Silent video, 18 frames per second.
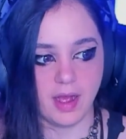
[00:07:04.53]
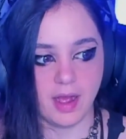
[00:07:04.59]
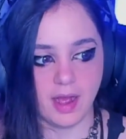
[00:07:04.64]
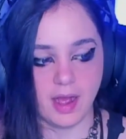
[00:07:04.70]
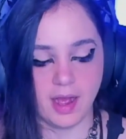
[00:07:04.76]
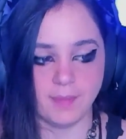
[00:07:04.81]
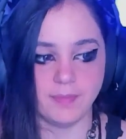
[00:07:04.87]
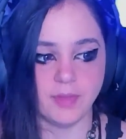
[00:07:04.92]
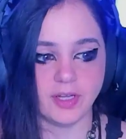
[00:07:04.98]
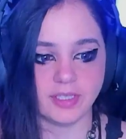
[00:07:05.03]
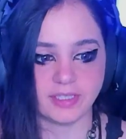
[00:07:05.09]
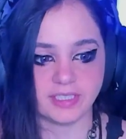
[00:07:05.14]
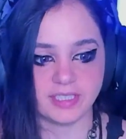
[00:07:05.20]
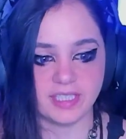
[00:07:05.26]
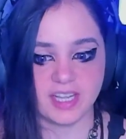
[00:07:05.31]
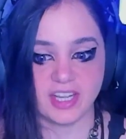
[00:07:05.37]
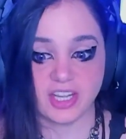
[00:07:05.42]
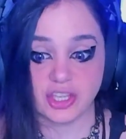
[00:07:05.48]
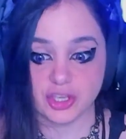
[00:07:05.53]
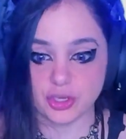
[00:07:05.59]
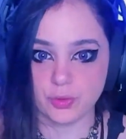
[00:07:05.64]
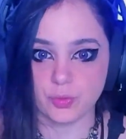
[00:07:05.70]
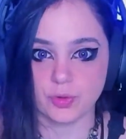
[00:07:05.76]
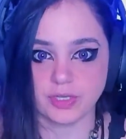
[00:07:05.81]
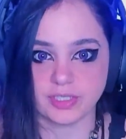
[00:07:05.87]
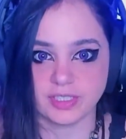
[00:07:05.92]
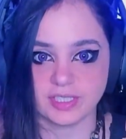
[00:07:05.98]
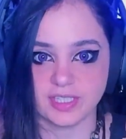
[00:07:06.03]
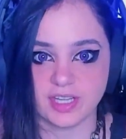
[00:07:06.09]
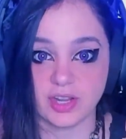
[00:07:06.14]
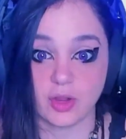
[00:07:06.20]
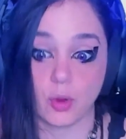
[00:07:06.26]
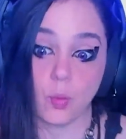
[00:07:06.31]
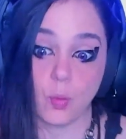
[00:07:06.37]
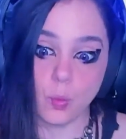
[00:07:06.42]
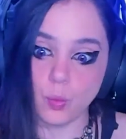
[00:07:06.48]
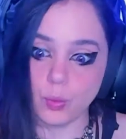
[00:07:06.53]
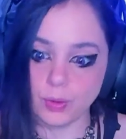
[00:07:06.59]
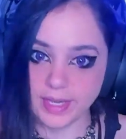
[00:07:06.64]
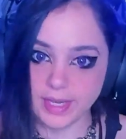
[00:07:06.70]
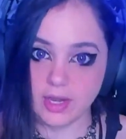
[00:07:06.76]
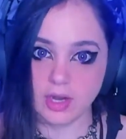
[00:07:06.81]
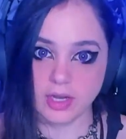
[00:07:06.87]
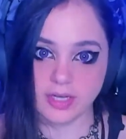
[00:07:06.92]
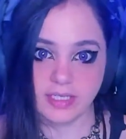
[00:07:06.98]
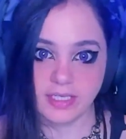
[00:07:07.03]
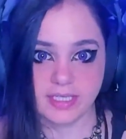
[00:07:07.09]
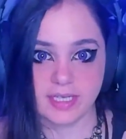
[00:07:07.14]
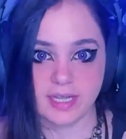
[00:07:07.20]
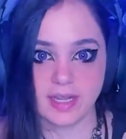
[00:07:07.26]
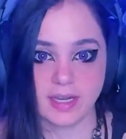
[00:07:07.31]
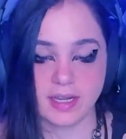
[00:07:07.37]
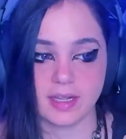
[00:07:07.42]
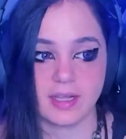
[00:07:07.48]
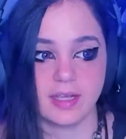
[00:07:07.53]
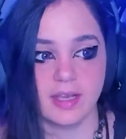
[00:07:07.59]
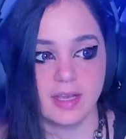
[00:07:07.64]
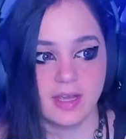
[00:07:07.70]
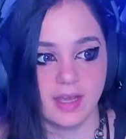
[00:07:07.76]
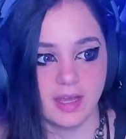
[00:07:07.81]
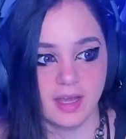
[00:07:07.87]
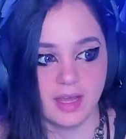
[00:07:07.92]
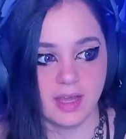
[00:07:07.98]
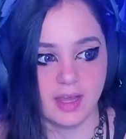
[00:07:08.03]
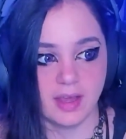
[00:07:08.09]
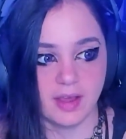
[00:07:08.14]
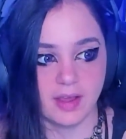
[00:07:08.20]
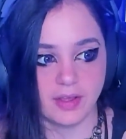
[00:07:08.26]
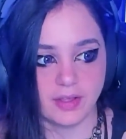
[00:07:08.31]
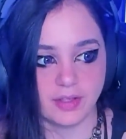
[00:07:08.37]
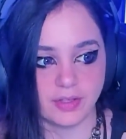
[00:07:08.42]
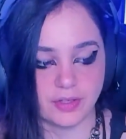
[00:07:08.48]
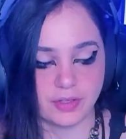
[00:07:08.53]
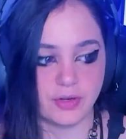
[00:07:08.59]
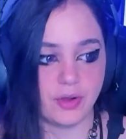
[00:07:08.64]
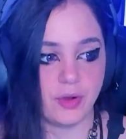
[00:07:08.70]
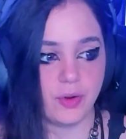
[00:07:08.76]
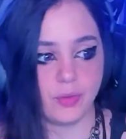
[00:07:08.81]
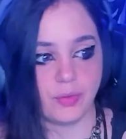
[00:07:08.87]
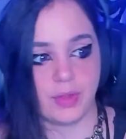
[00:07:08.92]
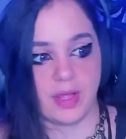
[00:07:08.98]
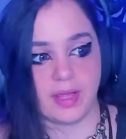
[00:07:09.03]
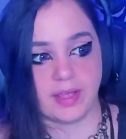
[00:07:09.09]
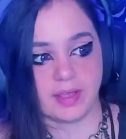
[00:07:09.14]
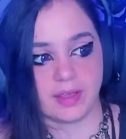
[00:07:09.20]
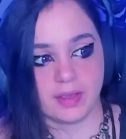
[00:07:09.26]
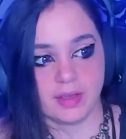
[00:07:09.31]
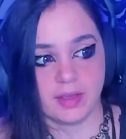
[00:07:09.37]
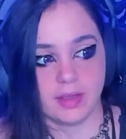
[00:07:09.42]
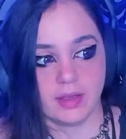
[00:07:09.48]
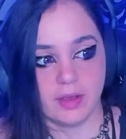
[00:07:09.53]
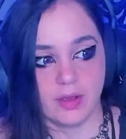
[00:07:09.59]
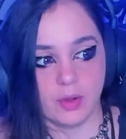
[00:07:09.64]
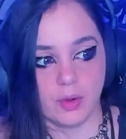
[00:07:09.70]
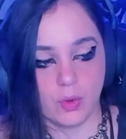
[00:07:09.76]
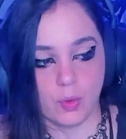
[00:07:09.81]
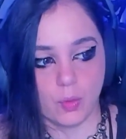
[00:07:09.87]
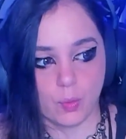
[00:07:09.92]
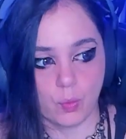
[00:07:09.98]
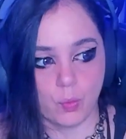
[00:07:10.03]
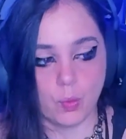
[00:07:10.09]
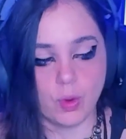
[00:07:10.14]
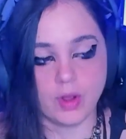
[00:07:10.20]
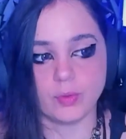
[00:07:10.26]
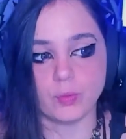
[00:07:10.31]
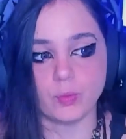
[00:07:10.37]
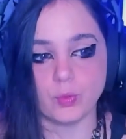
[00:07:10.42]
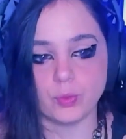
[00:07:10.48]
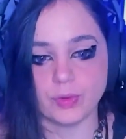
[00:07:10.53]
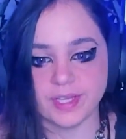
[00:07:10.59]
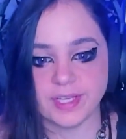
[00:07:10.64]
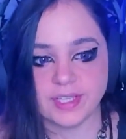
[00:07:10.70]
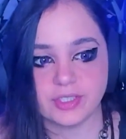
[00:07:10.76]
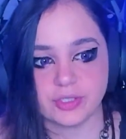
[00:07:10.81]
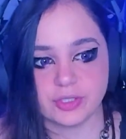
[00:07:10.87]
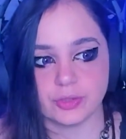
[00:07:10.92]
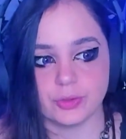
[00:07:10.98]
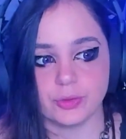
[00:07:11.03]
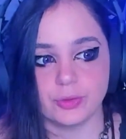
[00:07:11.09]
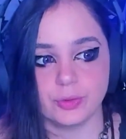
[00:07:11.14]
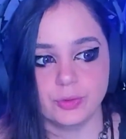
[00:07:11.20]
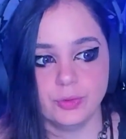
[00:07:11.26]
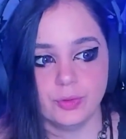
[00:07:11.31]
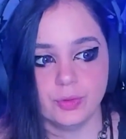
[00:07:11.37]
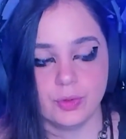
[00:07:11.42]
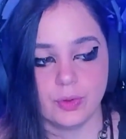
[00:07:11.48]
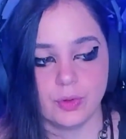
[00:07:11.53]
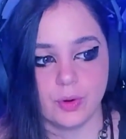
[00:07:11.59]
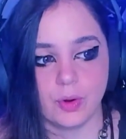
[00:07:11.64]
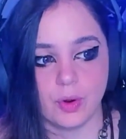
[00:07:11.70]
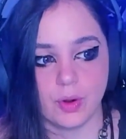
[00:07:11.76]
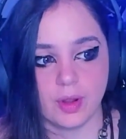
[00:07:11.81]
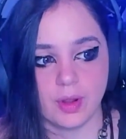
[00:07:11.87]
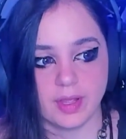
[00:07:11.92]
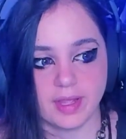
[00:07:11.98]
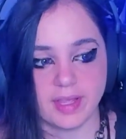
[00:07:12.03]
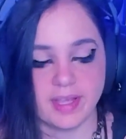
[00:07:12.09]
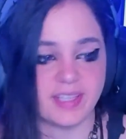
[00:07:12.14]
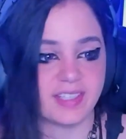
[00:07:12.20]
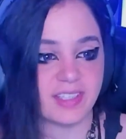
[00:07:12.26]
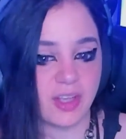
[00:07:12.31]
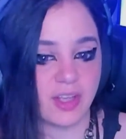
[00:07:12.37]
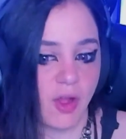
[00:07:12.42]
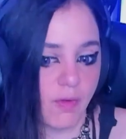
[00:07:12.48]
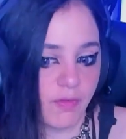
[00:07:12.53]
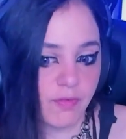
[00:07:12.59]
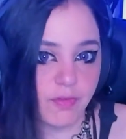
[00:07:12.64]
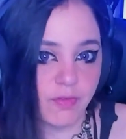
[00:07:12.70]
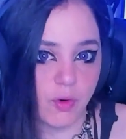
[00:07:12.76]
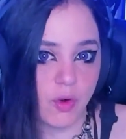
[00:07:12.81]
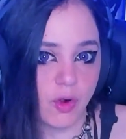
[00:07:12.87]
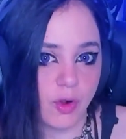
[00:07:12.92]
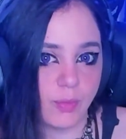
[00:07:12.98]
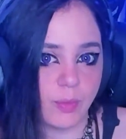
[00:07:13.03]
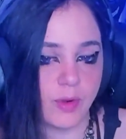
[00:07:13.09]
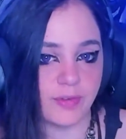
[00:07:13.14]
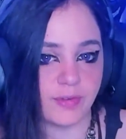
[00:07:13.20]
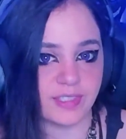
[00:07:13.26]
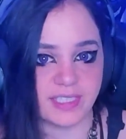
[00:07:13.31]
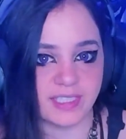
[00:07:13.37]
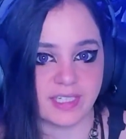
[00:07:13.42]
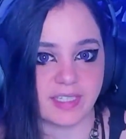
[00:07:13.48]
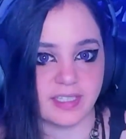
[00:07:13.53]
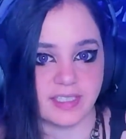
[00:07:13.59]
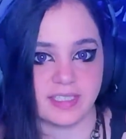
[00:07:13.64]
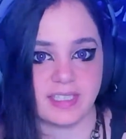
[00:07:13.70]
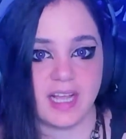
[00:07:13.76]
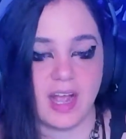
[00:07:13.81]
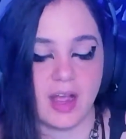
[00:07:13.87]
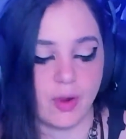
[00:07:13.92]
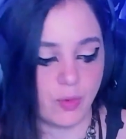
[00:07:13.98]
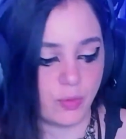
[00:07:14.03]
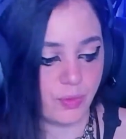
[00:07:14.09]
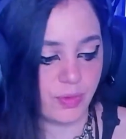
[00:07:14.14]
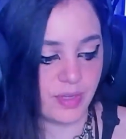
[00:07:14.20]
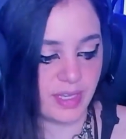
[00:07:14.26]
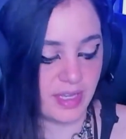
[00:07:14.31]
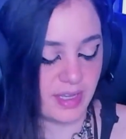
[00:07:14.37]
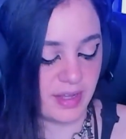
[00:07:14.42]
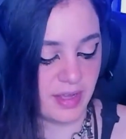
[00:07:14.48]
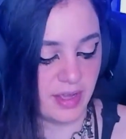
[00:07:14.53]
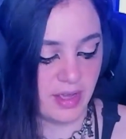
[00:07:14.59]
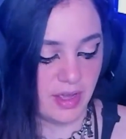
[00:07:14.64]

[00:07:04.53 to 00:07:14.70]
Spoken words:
I'm not sick, you are sick, we are sick. You know, like what we do is a form of sickness, how we